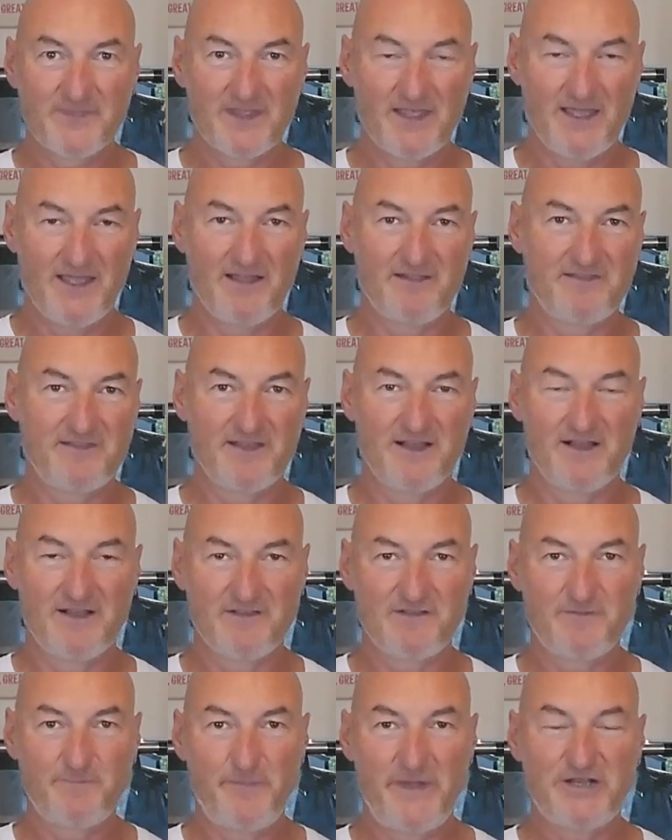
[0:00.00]
It's a
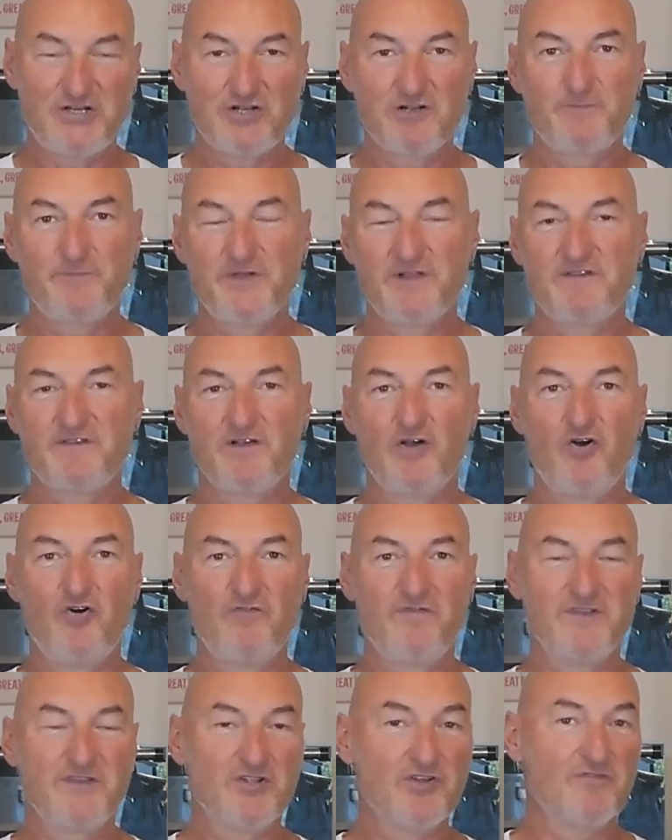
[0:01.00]
special pizza
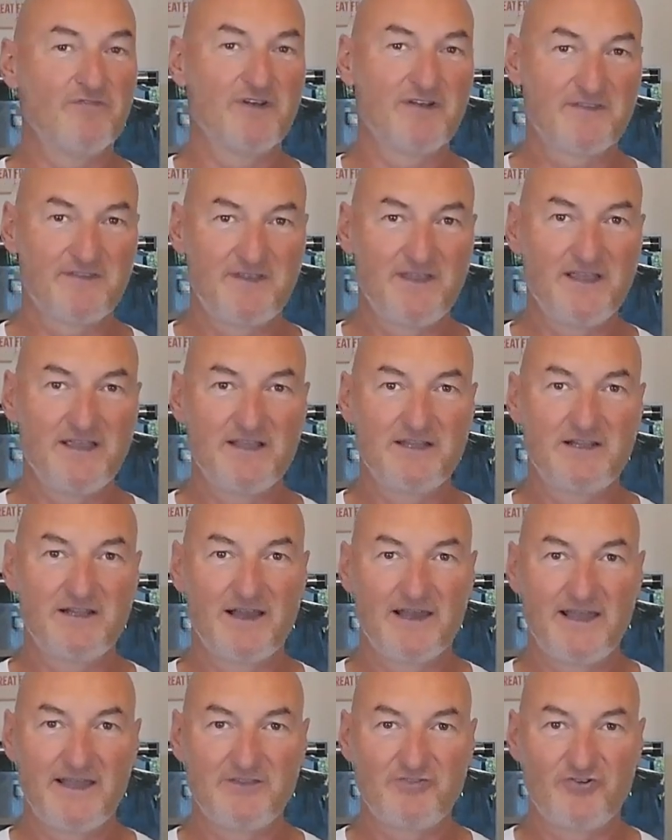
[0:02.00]
oven. You will see it
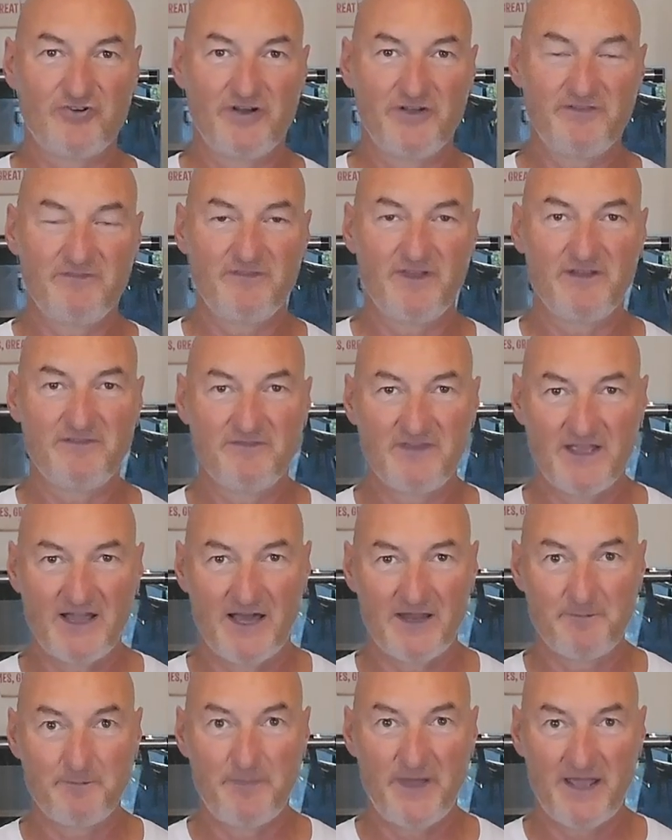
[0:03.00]
later on when we
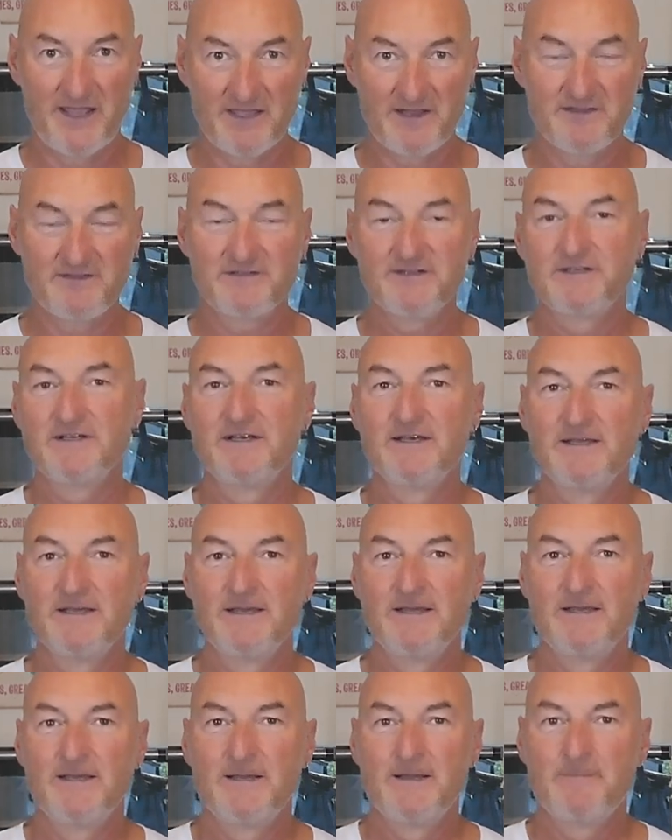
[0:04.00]
unpack it.
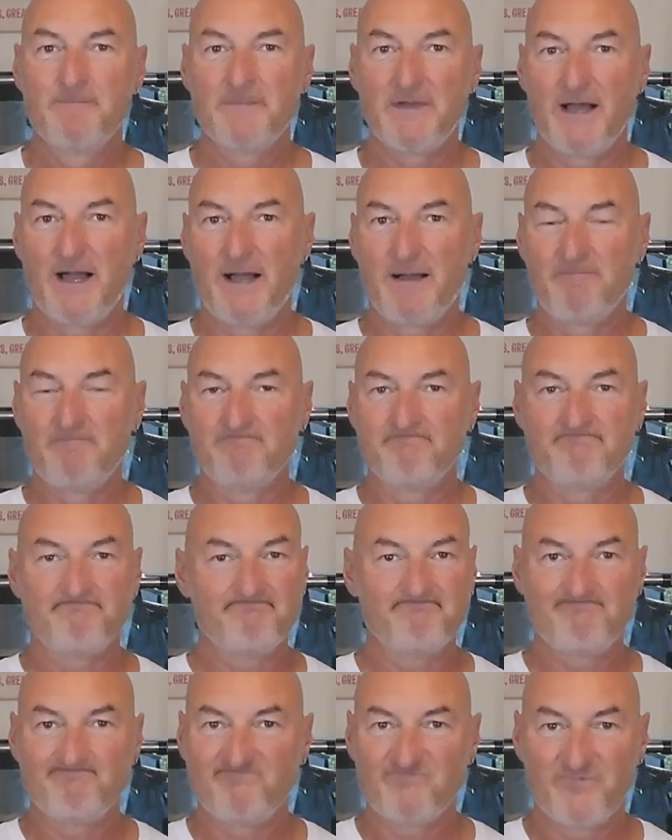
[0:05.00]

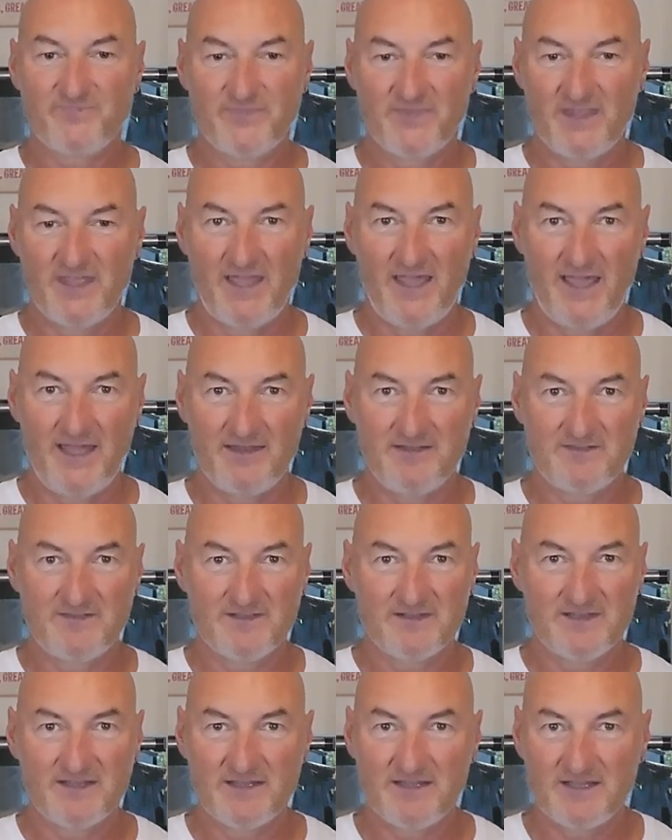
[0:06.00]

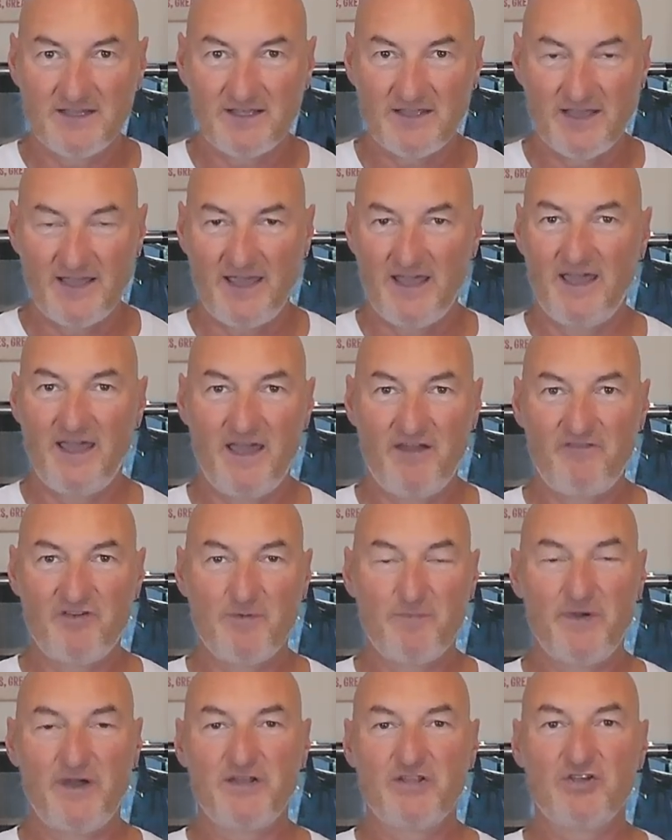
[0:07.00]
And
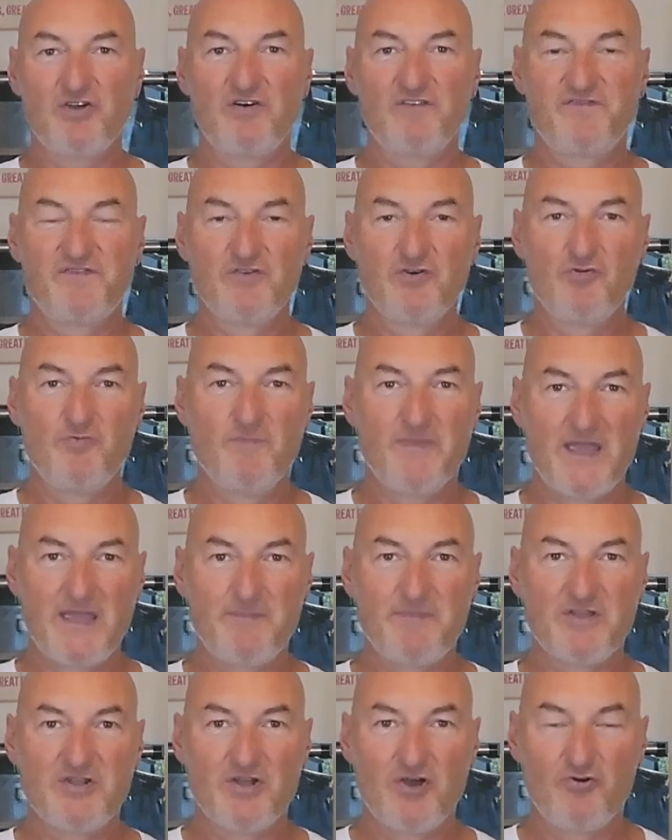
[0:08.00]
everybody of you
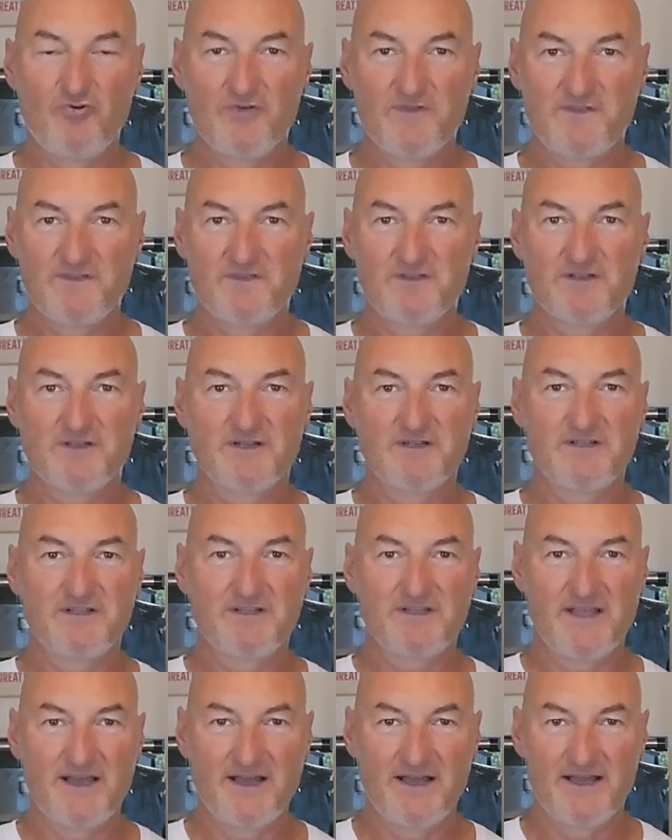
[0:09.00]
maybe knows
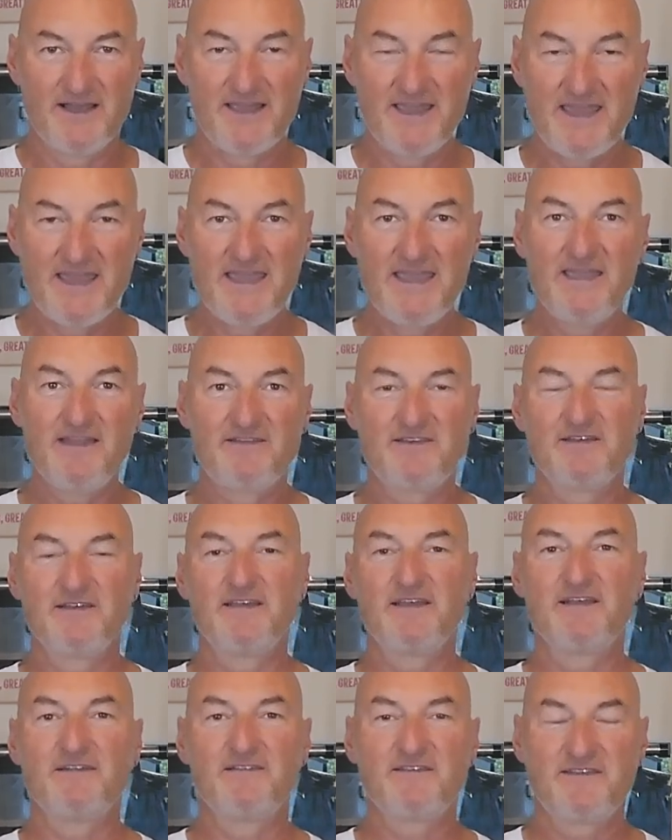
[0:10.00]
the heat
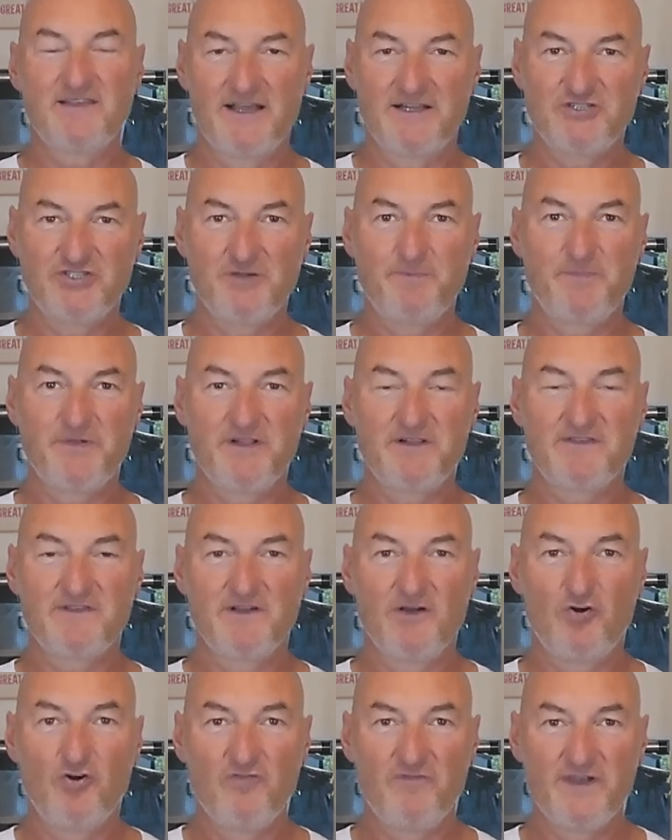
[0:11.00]
in such a
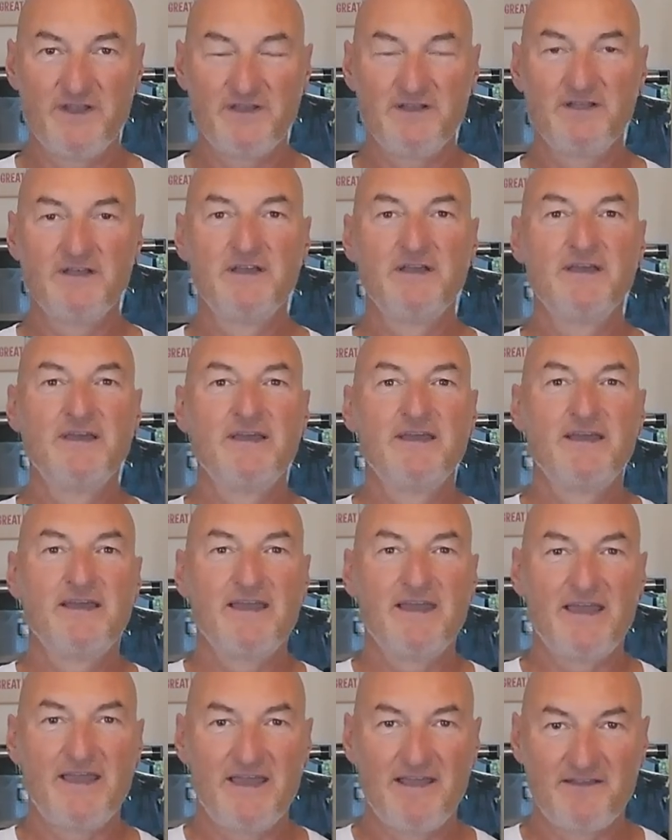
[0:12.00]
pizza oven
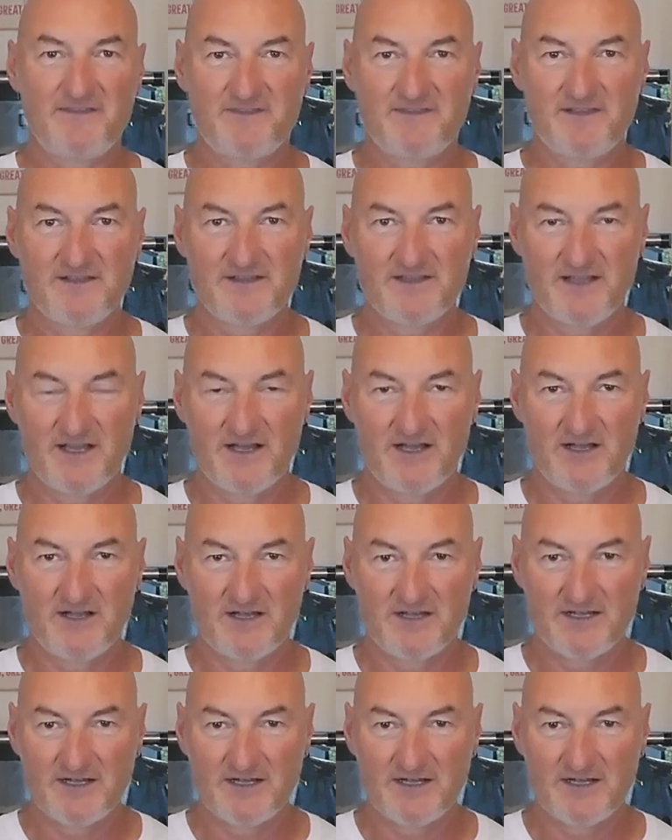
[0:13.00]
is the